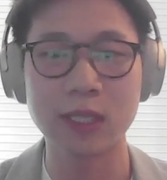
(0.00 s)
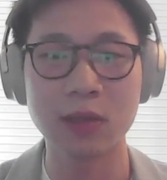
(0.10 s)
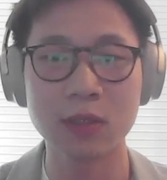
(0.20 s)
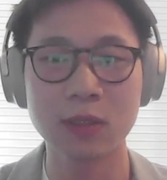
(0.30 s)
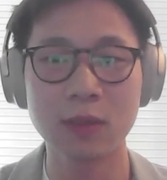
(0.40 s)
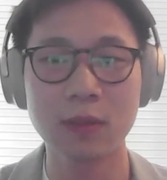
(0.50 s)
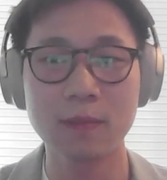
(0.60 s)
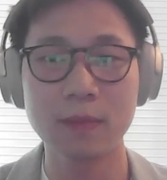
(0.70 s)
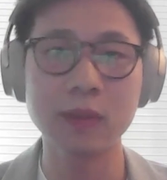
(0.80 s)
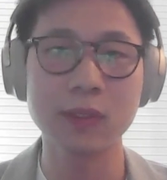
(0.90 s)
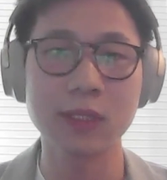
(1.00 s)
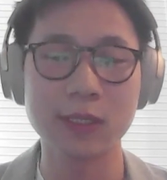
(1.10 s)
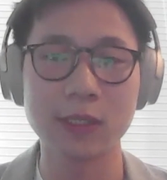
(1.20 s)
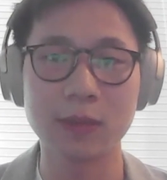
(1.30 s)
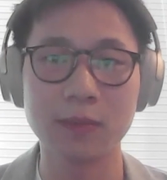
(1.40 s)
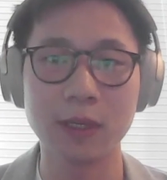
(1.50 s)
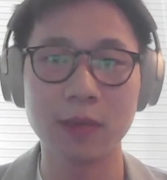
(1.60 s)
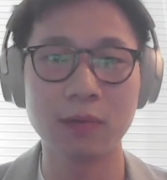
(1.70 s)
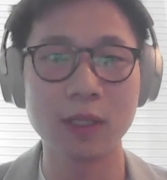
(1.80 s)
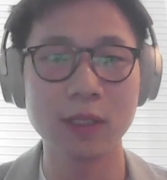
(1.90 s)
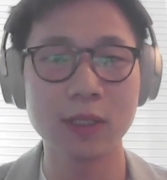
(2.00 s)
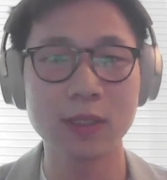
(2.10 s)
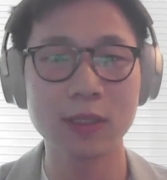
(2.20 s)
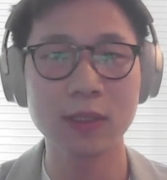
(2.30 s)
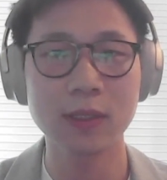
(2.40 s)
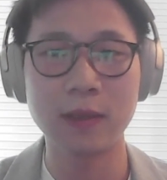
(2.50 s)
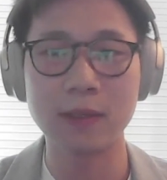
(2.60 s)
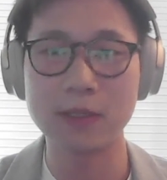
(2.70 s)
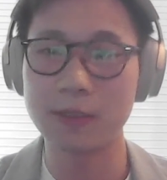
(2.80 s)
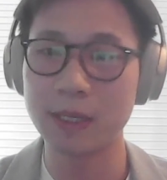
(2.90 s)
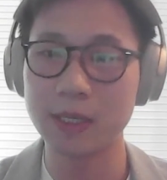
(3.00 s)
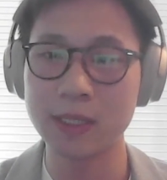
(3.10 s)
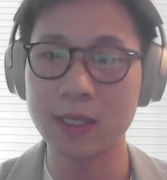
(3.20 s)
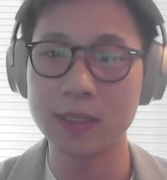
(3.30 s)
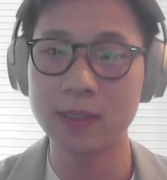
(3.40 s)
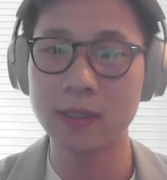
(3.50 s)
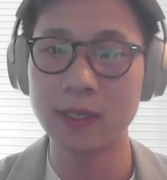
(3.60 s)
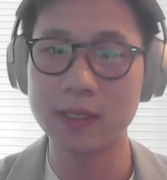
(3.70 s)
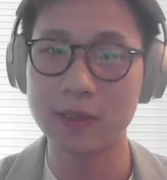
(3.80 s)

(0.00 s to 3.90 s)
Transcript: and results from those decision-making process. And does it make sense?